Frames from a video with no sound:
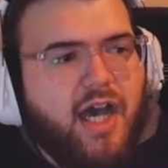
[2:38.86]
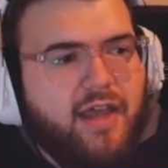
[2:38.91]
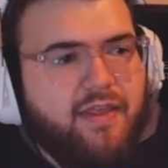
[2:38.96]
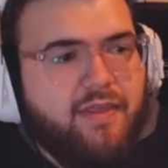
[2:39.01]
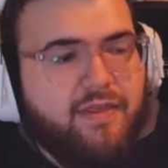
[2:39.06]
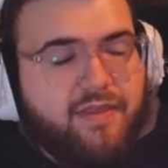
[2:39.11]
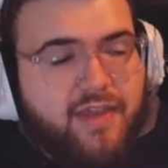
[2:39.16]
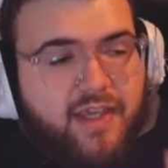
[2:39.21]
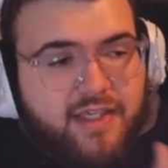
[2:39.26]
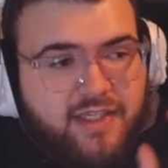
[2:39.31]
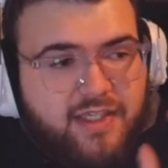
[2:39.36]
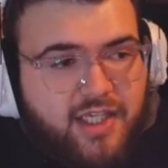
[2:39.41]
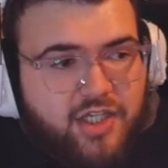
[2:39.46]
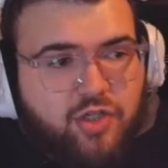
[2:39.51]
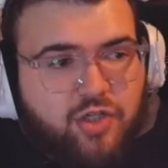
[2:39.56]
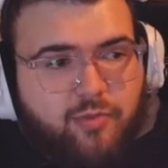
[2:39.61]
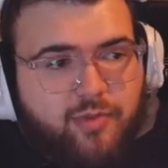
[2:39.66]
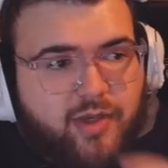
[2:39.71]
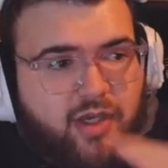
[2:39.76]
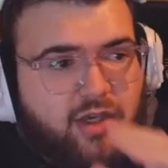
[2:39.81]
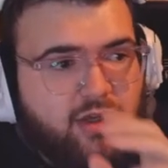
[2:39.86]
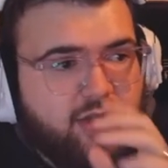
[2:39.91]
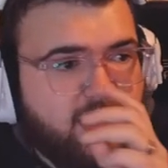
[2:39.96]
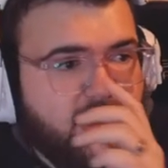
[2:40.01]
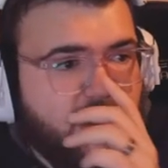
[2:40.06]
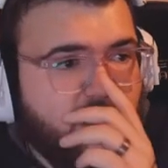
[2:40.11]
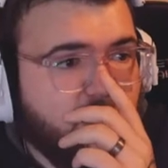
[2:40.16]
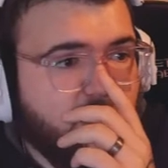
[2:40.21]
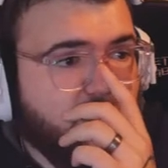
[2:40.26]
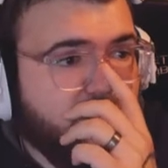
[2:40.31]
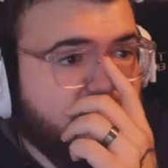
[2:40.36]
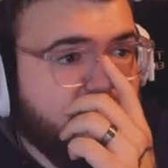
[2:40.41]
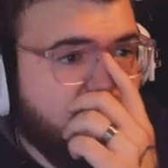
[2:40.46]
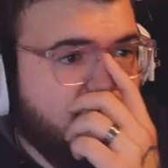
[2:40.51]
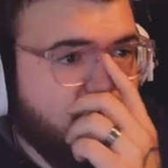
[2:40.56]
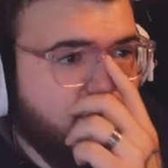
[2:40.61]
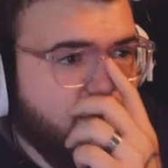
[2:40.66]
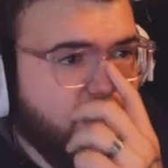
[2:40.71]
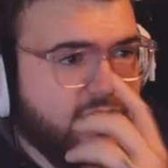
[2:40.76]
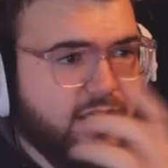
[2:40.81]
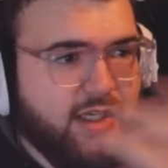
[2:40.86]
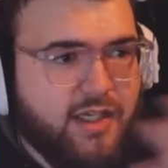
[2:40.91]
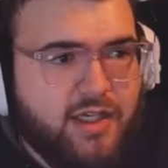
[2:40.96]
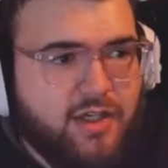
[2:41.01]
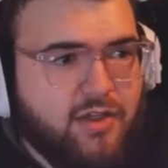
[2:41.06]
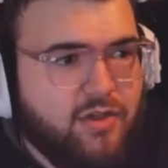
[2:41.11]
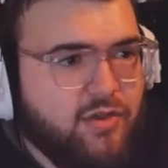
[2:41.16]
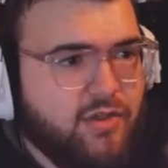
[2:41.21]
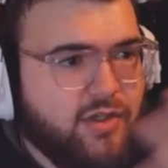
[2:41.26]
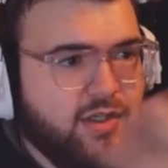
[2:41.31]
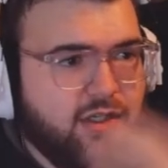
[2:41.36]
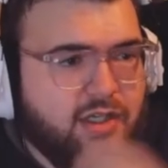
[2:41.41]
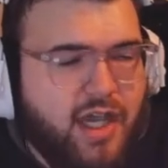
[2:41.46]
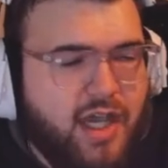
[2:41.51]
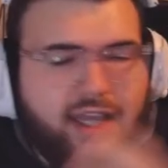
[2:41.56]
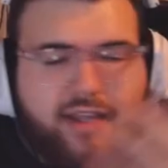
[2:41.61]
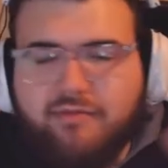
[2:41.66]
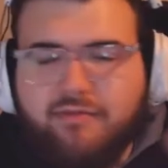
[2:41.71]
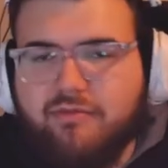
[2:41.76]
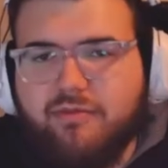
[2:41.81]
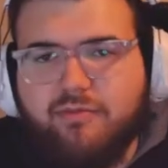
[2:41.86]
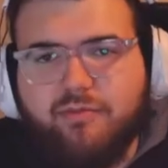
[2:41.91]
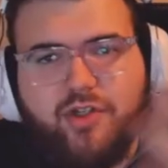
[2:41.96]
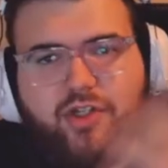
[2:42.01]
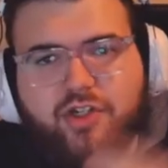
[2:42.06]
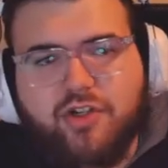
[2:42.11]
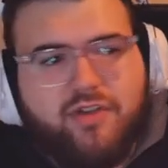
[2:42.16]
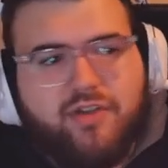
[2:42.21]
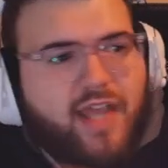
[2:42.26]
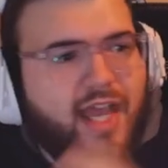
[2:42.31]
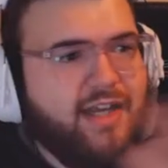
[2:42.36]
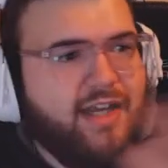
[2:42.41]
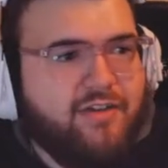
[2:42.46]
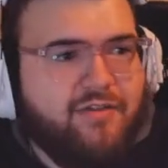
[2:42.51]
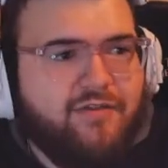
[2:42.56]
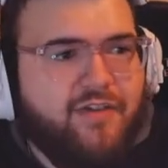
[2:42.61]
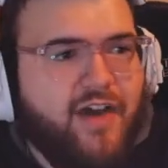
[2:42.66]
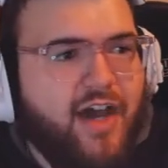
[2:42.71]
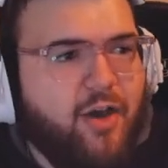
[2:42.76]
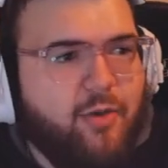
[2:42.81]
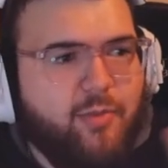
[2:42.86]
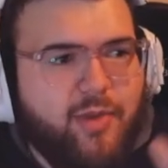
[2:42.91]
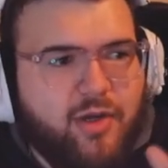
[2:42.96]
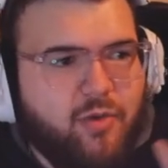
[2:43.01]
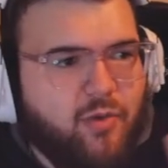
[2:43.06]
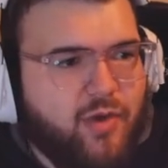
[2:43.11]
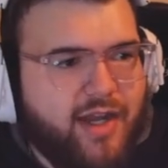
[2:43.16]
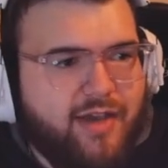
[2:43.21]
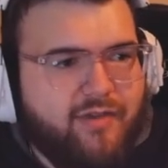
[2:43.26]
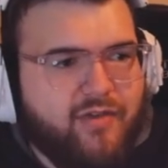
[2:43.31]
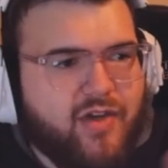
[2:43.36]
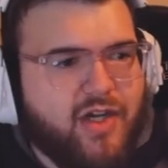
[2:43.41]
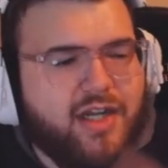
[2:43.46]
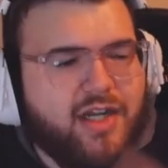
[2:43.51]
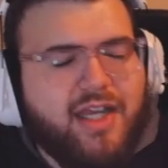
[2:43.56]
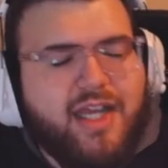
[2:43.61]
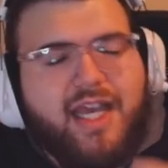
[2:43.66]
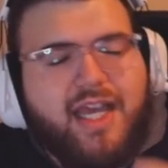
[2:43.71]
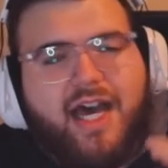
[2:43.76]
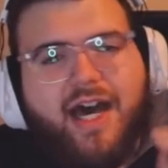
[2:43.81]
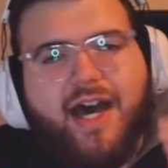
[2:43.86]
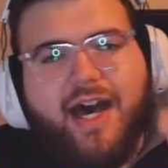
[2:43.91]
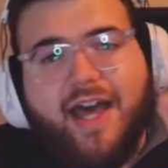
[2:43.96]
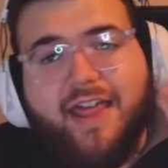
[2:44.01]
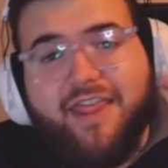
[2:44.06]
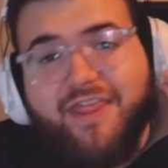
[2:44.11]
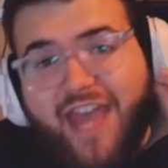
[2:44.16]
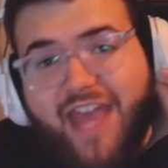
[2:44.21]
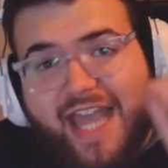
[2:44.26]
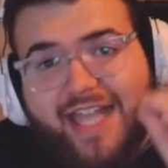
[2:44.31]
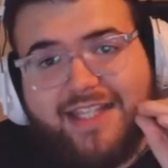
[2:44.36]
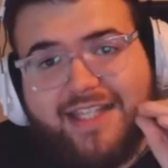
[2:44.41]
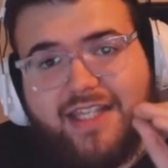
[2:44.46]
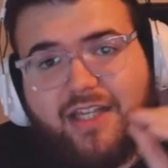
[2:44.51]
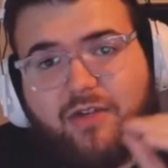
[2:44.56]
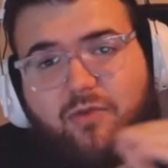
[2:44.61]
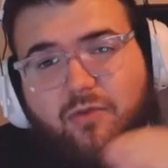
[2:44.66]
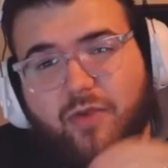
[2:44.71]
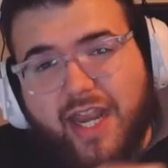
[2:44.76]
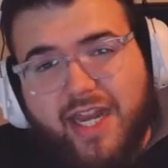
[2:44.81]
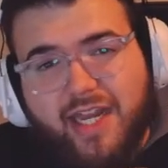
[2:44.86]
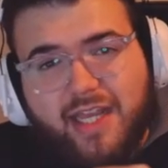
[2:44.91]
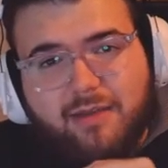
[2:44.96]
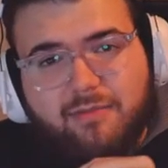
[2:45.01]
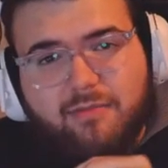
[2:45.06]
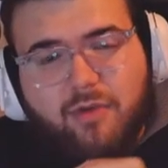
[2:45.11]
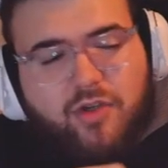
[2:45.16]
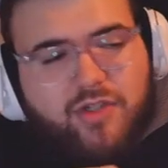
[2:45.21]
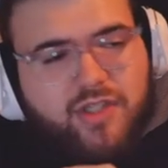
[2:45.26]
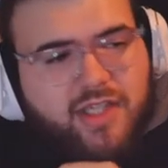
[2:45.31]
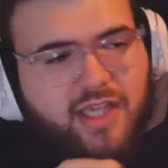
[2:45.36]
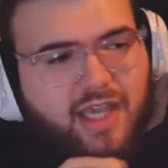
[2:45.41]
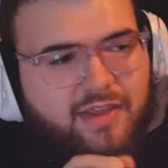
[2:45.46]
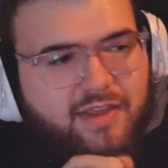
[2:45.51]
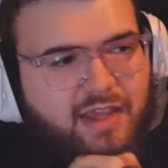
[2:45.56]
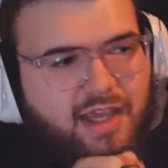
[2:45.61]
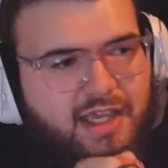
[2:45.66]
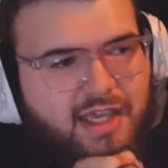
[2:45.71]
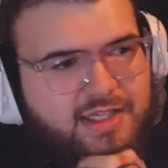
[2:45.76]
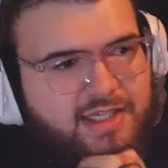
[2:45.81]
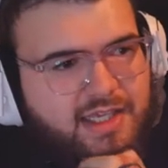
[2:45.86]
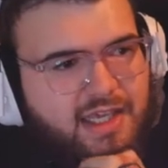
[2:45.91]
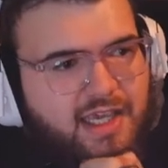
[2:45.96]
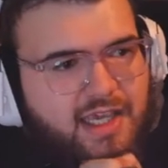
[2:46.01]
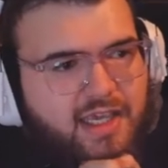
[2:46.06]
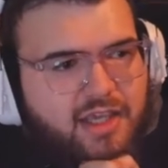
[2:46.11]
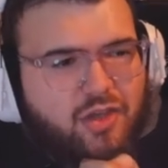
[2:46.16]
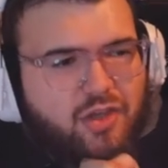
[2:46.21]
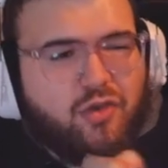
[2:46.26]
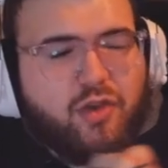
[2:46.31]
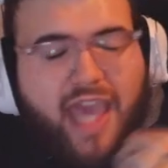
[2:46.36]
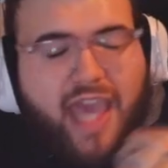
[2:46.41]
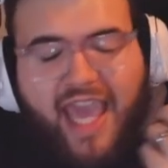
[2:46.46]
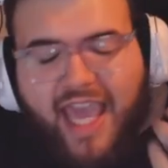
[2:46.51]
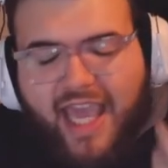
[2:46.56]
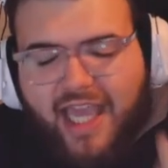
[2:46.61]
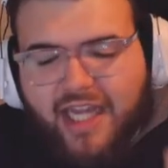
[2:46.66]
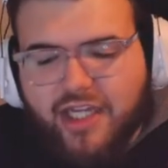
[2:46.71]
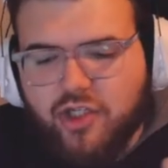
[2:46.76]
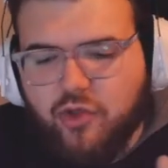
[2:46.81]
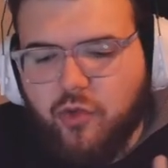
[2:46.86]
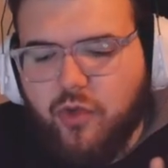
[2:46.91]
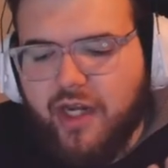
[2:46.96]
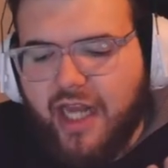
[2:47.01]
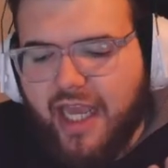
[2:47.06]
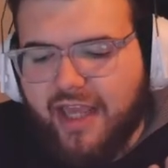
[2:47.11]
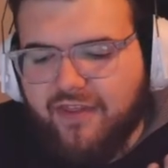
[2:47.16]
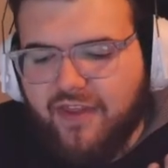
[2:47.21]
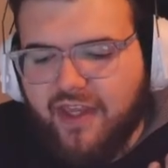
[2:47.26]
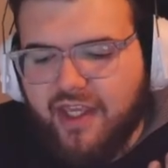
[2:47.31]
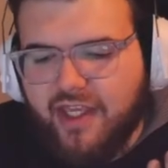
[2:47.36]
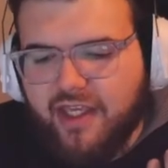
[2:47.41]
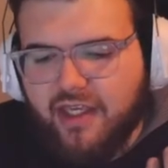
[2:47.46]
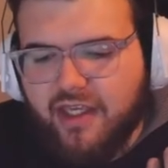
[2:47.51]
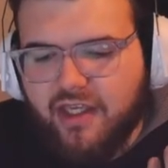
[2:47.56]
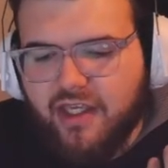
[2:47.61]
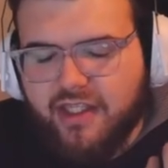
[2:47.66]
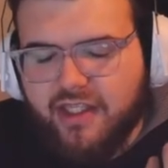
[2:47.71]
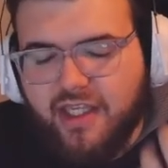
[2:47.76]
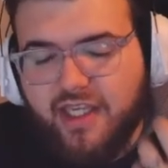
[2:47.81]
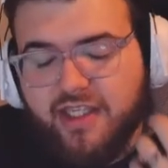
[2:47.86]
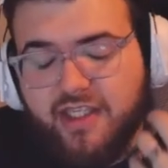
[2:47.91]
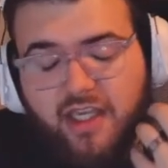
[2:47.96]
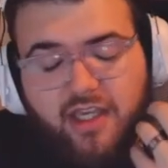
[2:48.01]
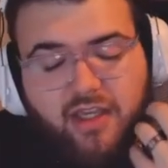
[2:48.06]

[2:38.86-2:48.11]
This Sigil build that recycles, I butchered that, Defilement or whatever, that's in rating mostly. I think I see you can do it. I think it does.